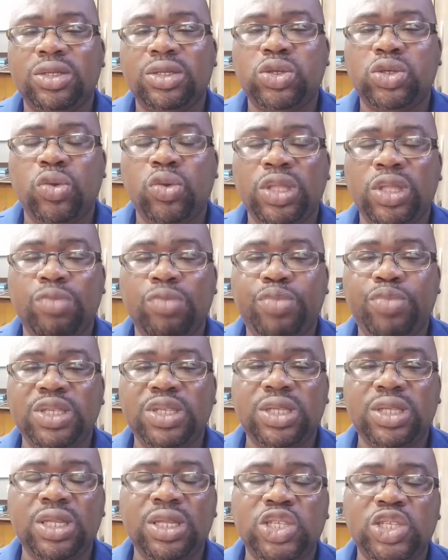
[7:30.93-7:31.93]
So when the
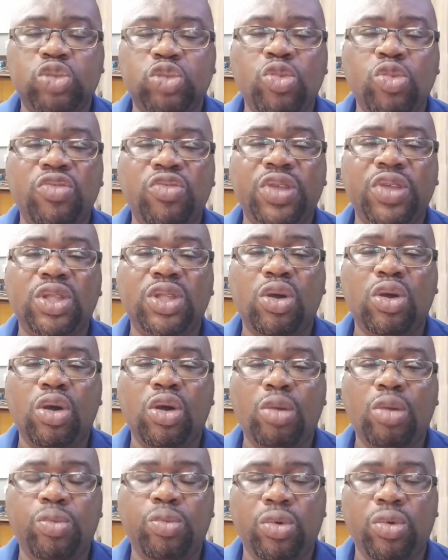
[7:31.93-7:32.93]
piston is moving
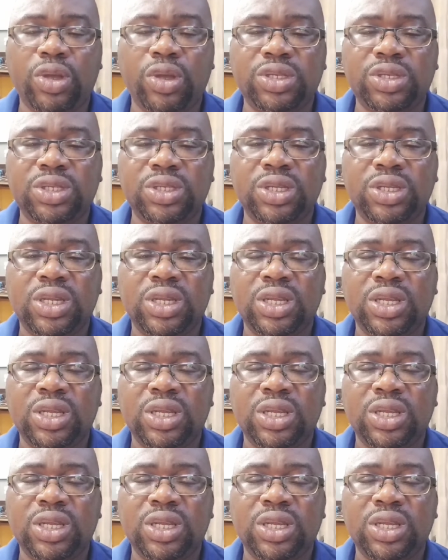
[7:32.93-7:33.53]
upwards,